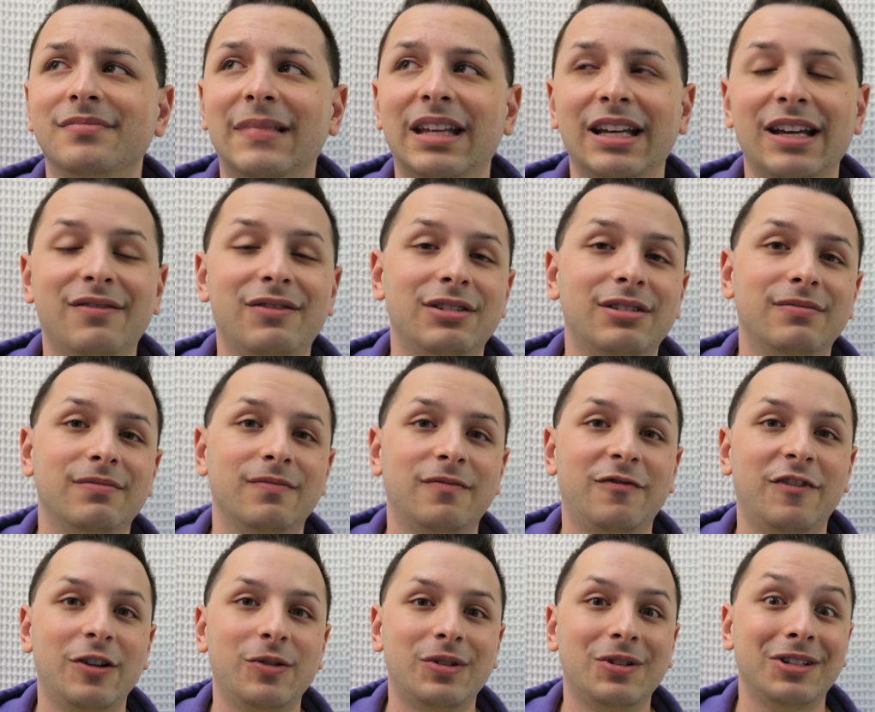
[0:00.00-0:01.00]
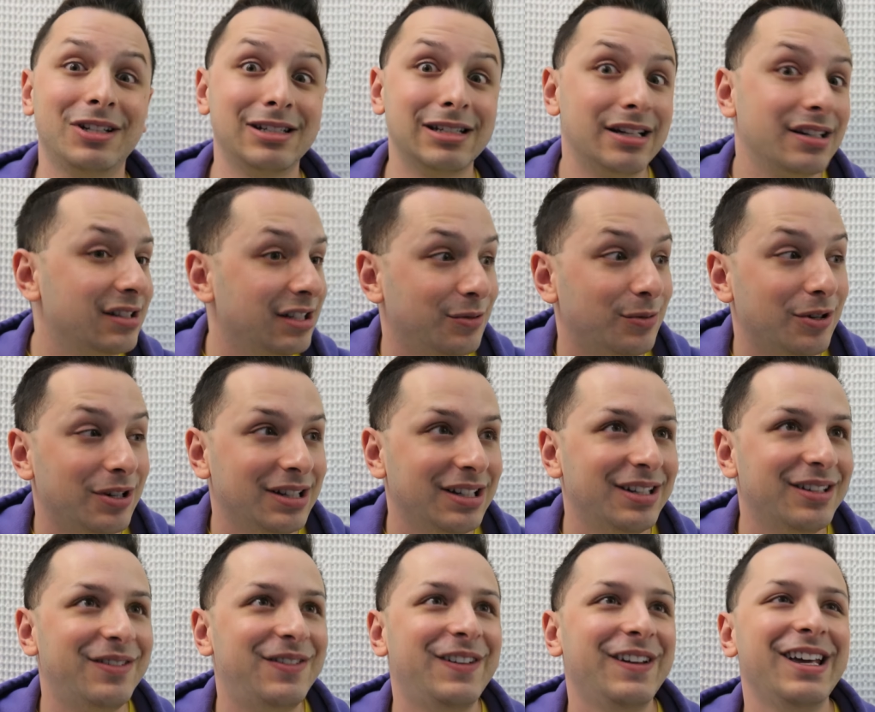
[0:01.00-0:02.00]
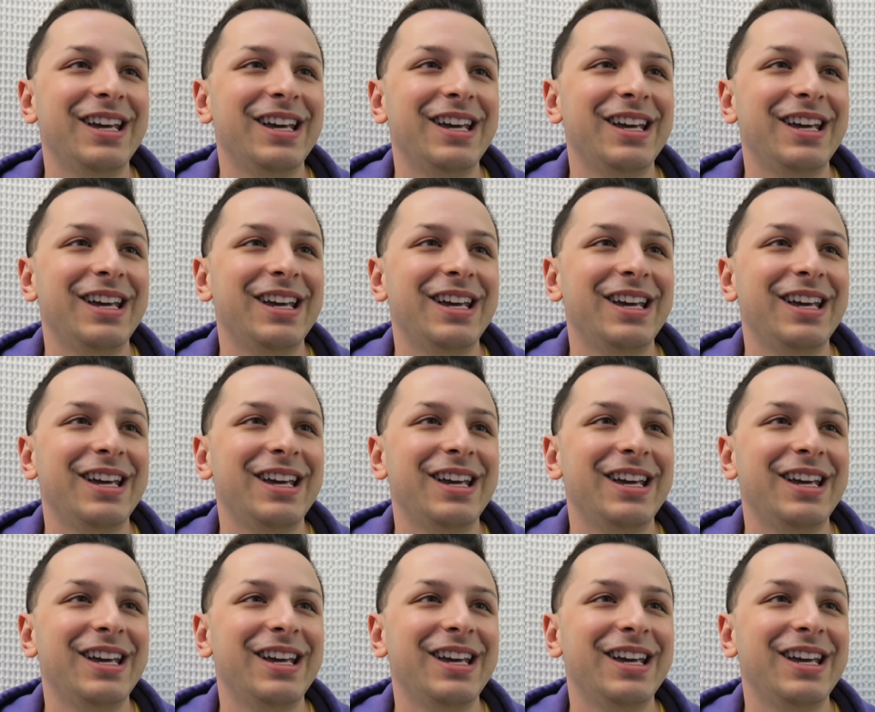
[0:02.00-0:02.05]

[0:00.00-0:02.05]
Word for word: they haven't found out exactly where I live,